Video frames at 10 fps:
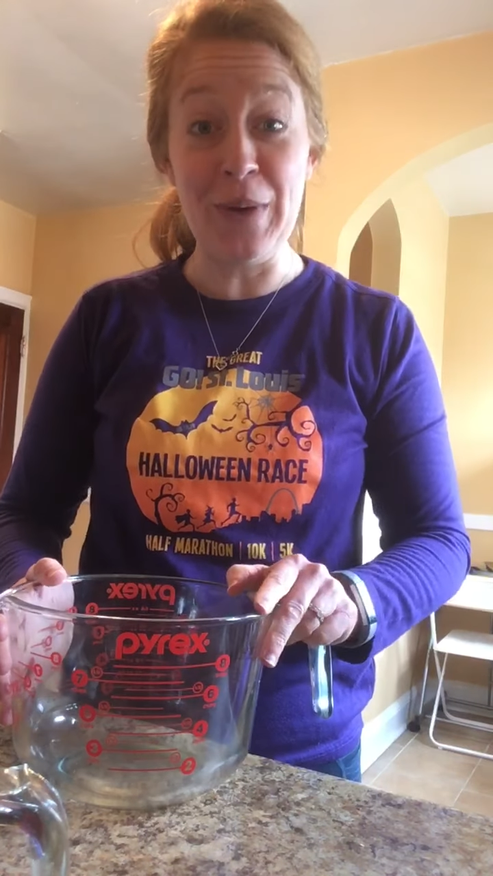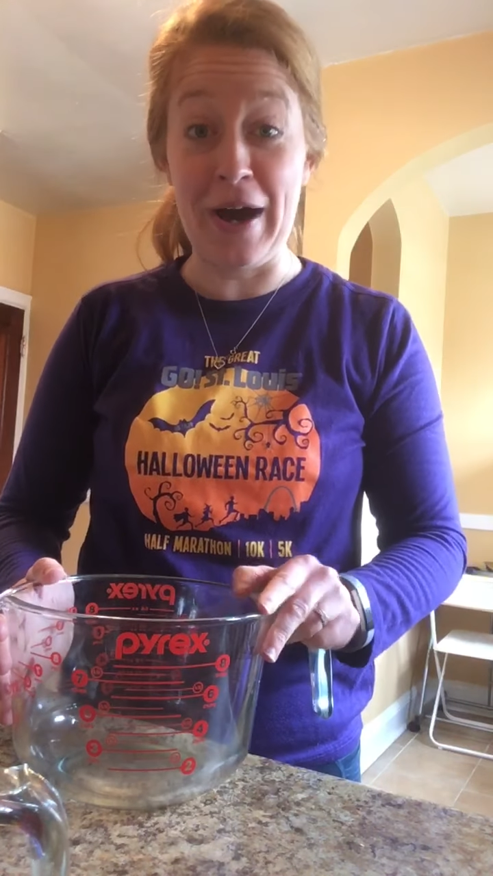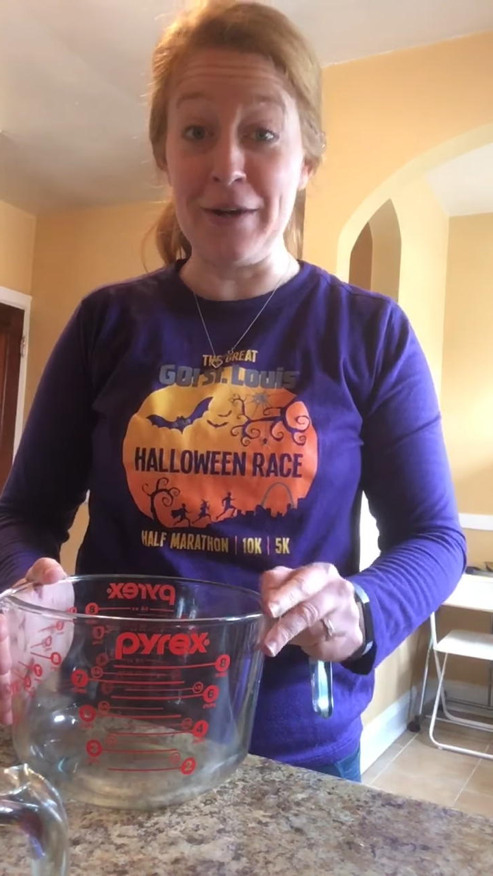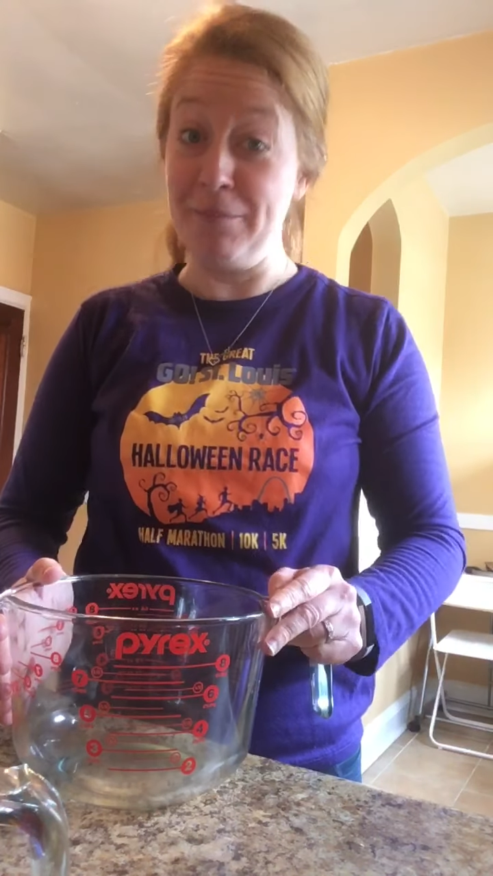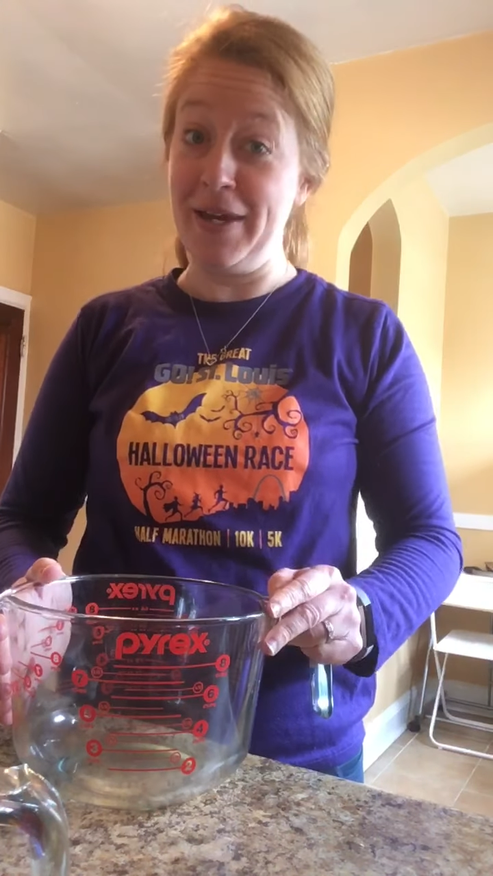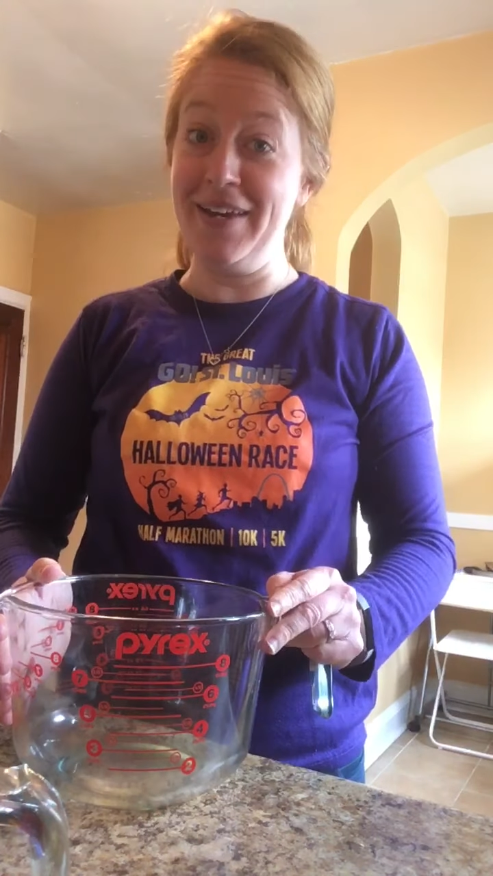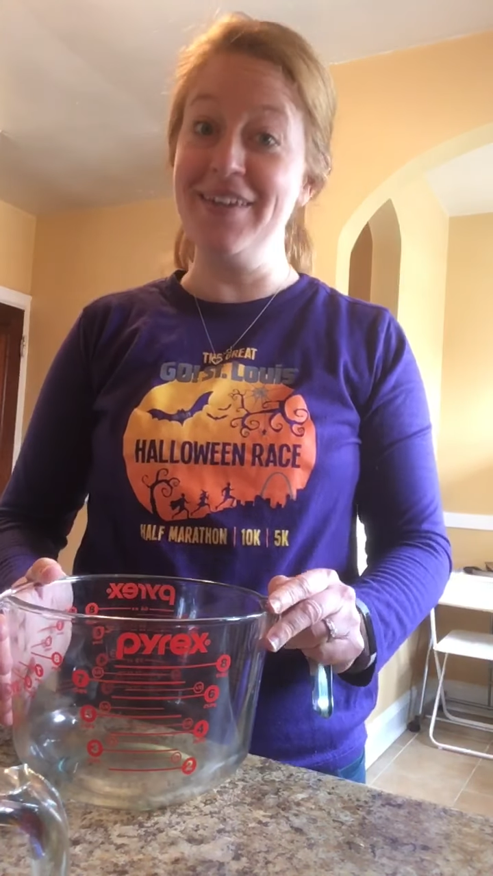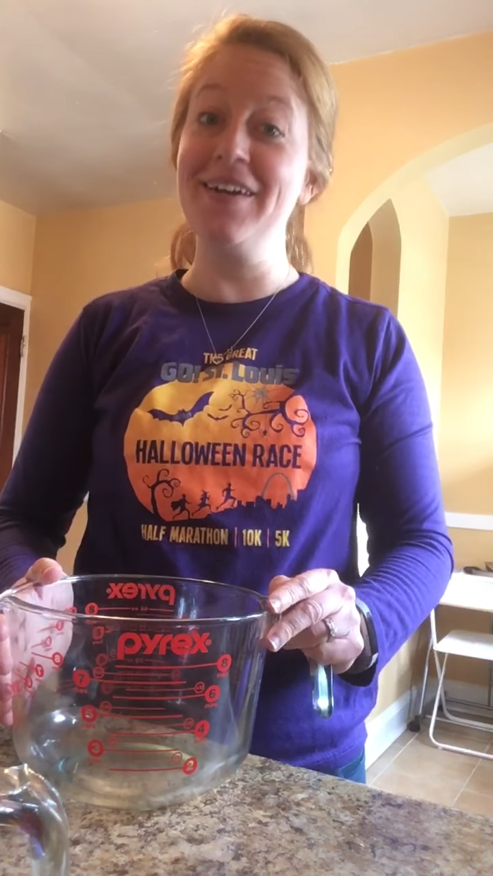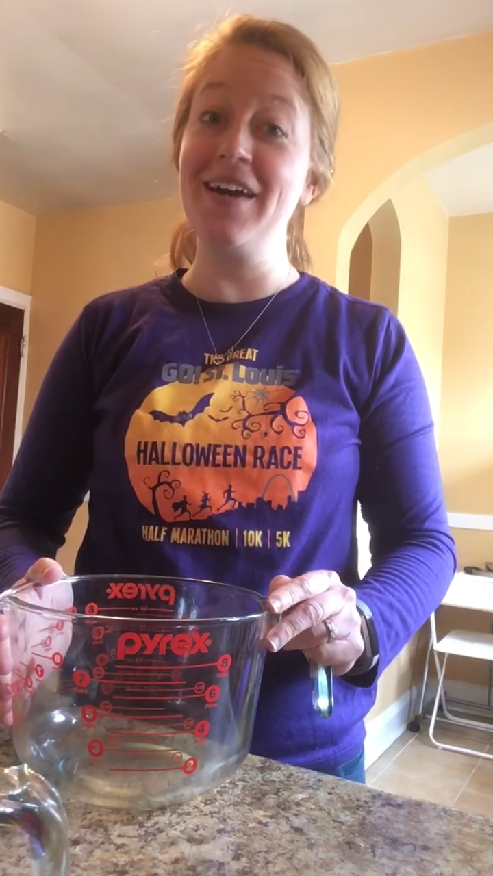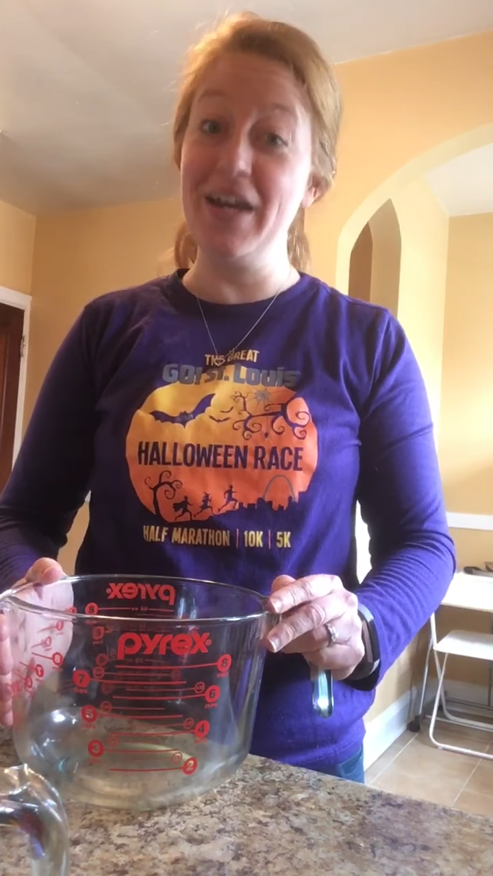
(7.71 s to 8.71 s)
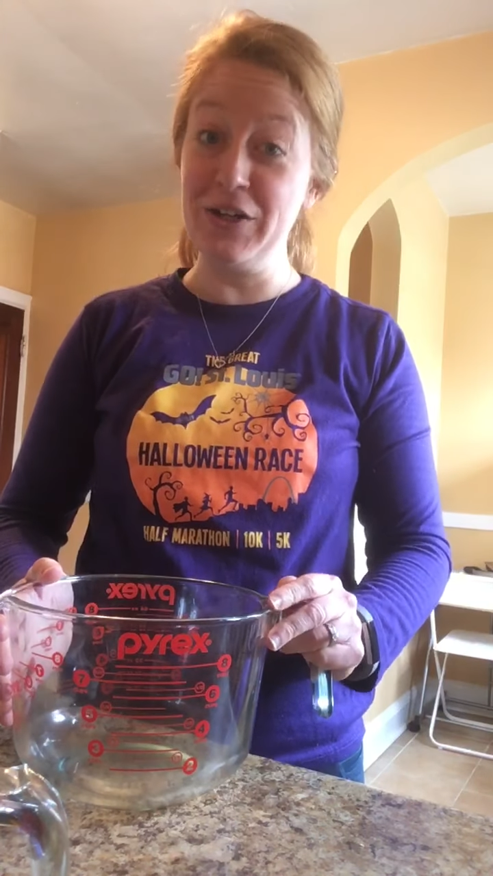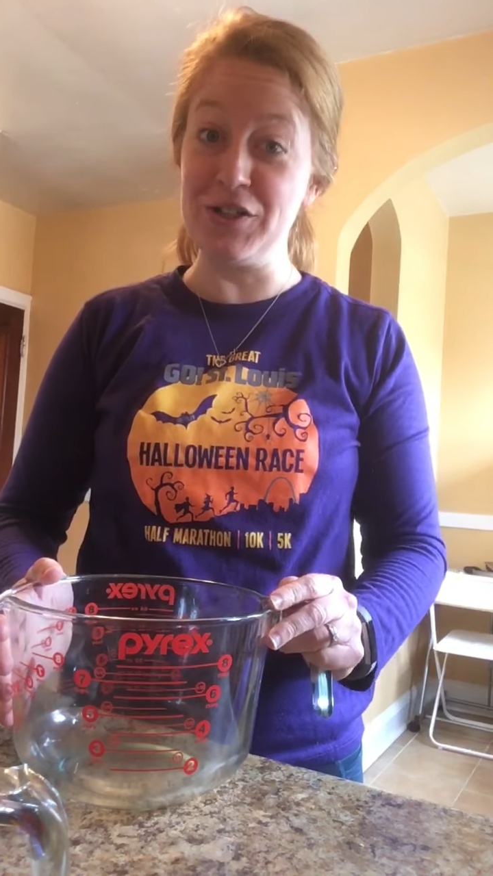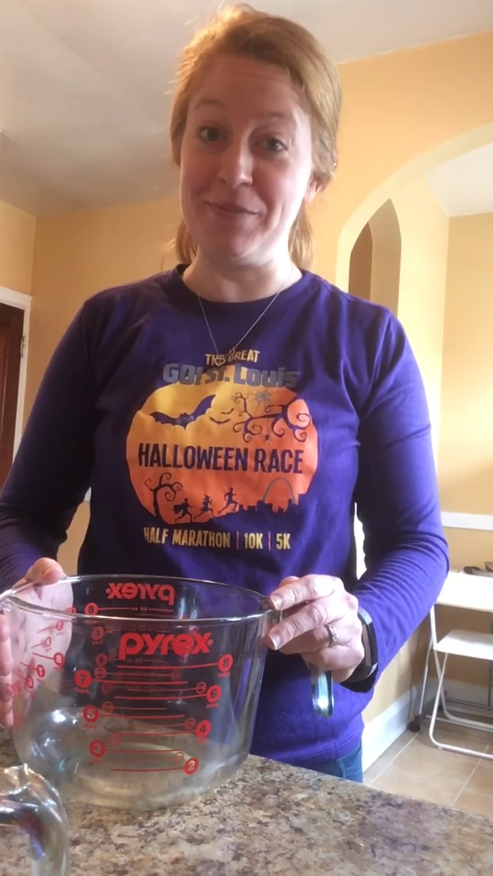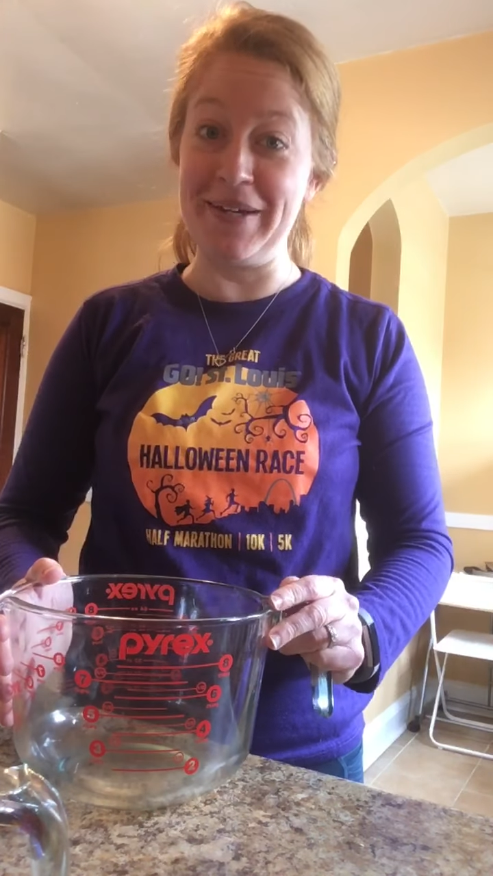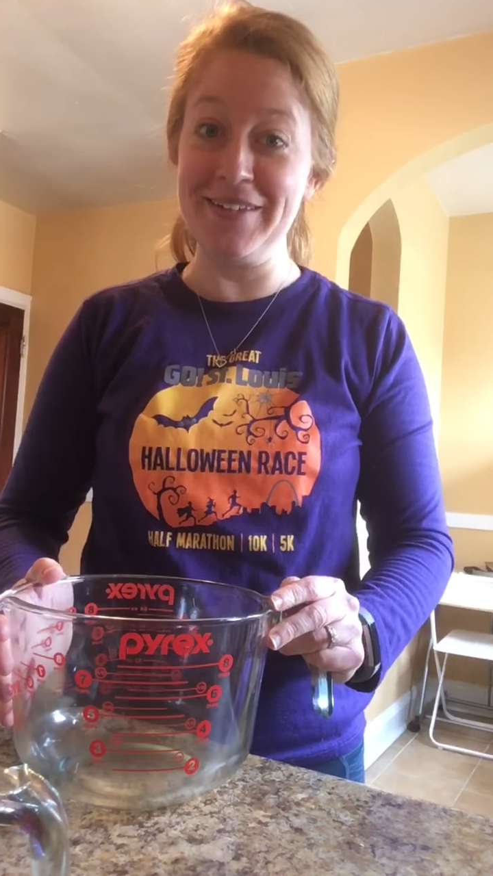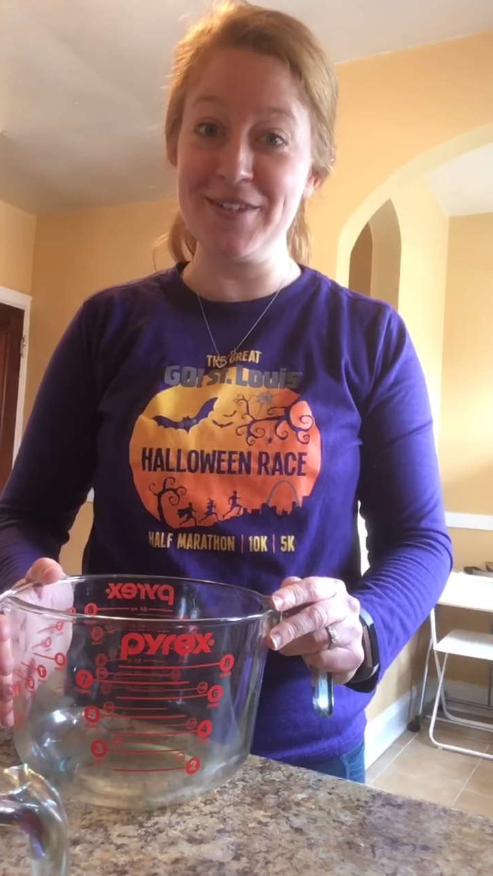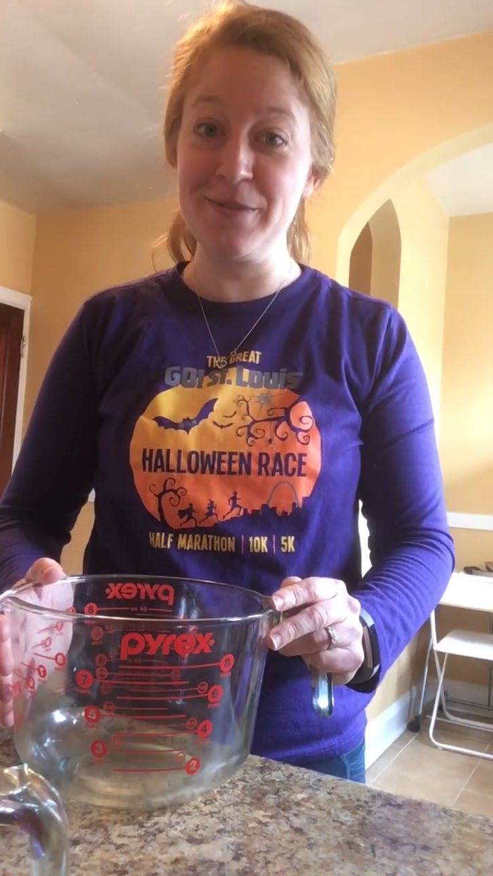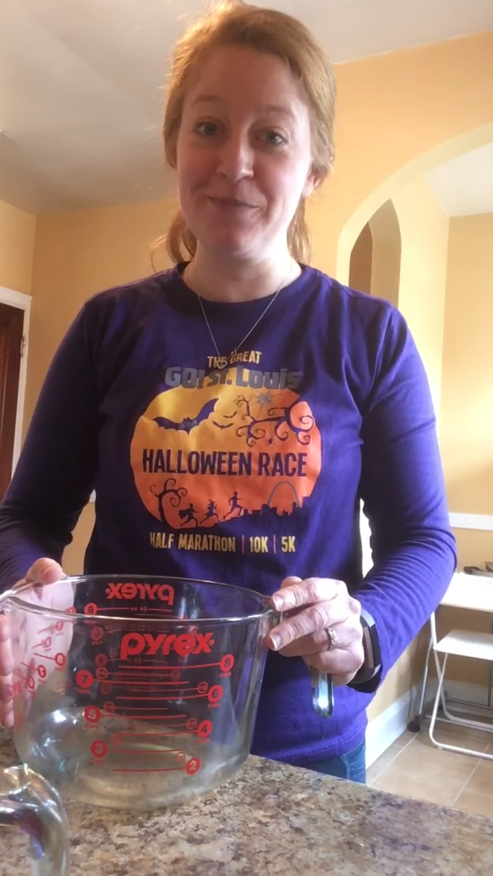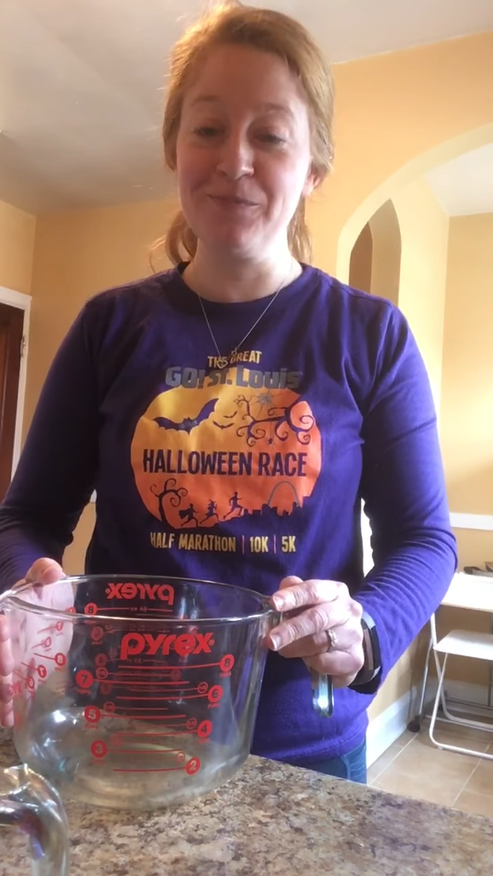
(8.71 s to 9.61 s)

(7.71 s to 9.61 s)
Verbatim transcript: how to make energy bites.